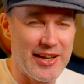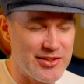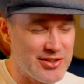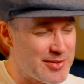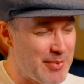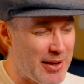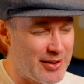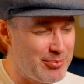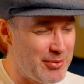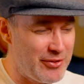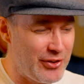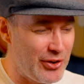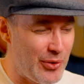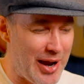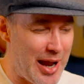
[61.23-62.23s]
It just makes me
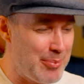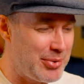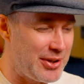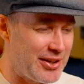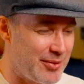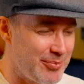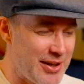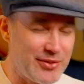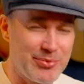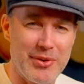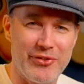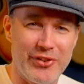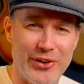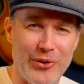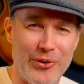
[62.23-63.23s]
feel happy, and it makes me
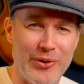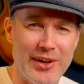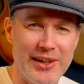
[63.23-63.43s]
feel